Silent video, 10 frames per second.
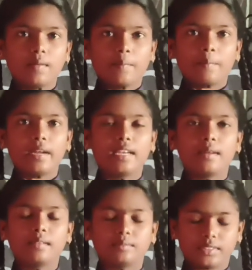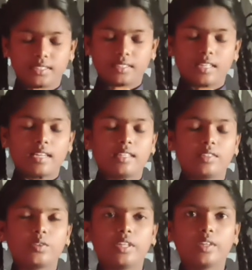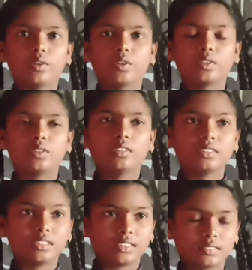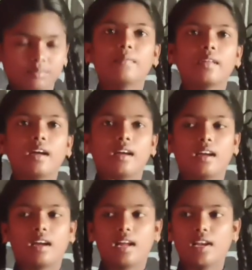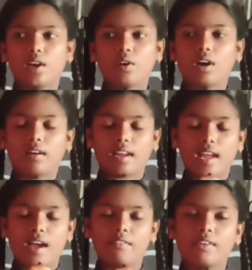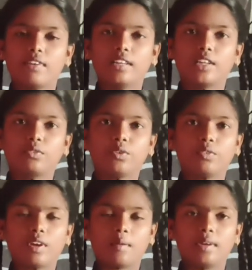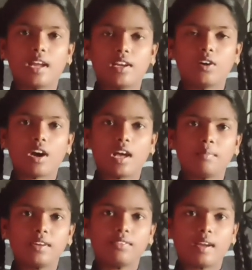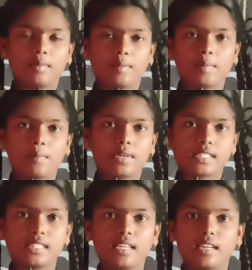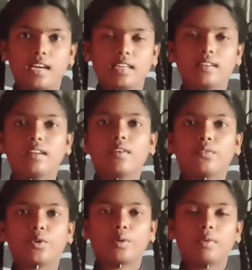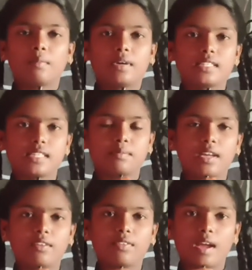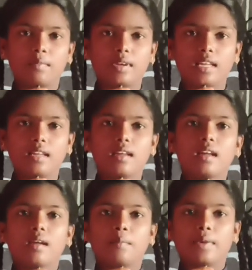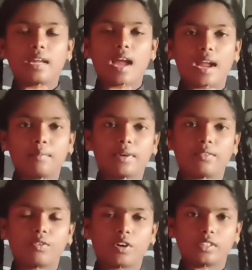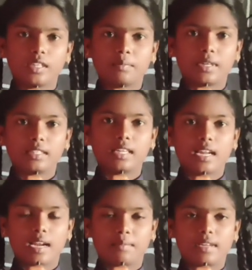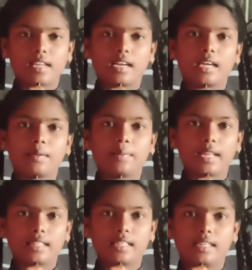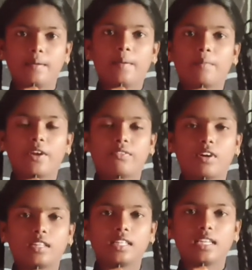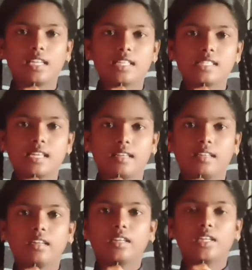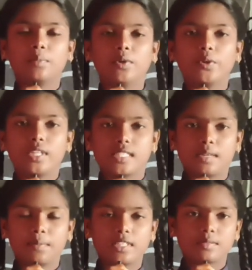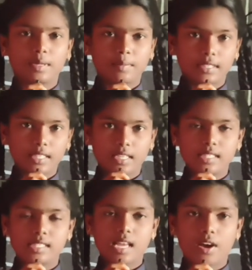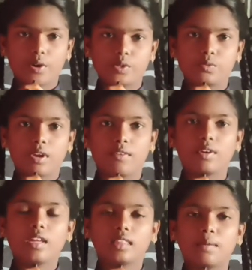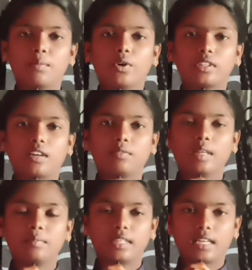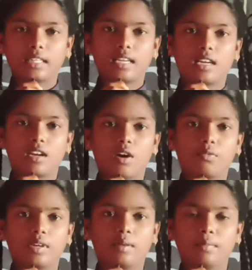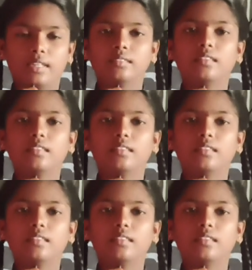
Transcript: My name today go. I have a wonderful family. I love all my family members. There are 4 members in my family. Me and my father, mother and my younger brother. My father is a deputy sarpanch. My mother is a housewife. They both of them take care of for me.